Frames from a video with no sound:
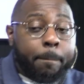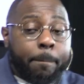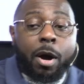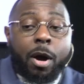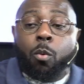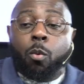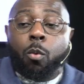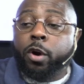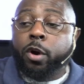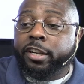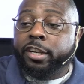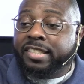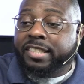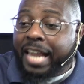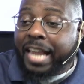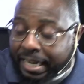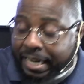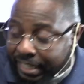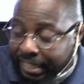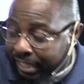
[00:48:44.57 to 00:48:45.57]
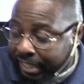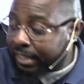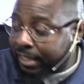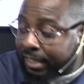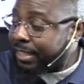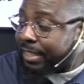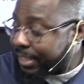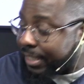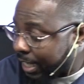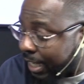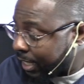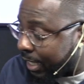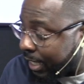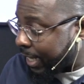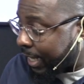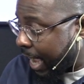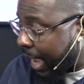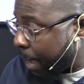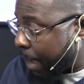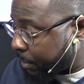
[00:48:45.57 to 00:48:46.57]
but we're technically still
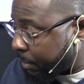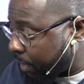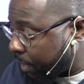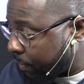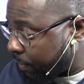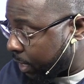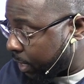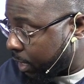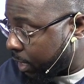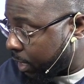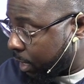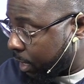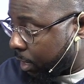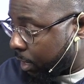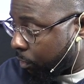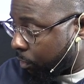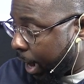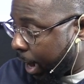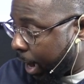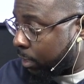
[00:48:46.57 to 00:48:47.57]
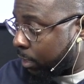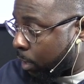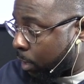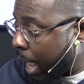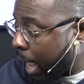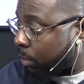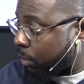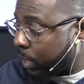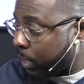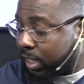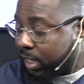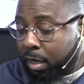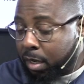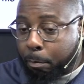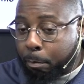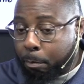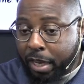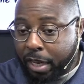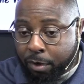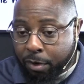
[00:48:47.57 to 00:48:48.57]
in captivity, right? So that's what his
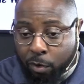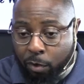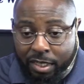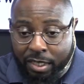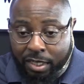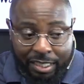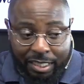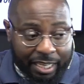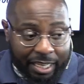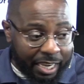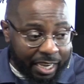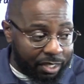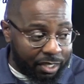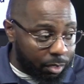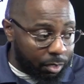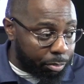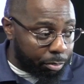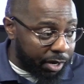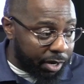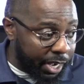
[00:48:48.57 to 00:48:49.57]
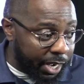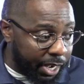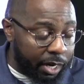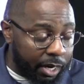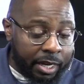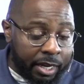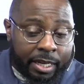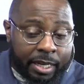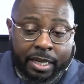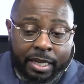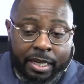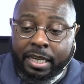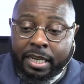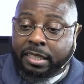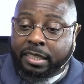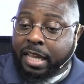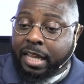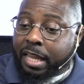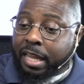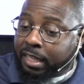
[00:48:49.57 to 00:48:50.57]
complaint was at the end of the prayer,
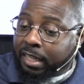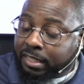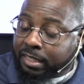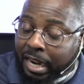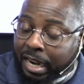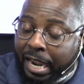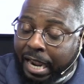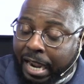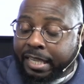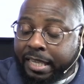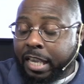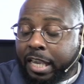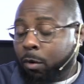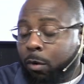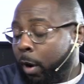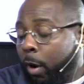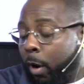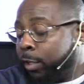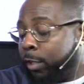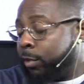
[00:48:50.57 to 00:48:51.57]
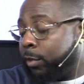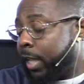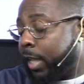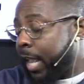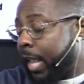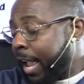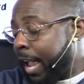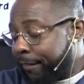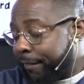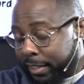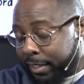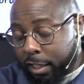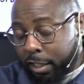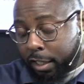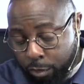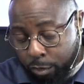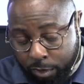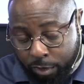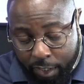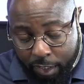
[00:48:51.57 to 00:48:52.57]
is that, listen, I get why you did
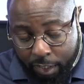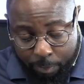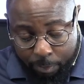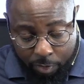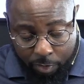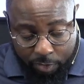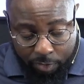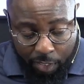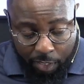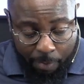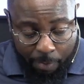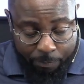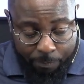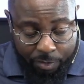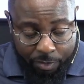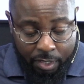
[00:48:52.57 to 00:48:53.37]
everything you did, Mosai.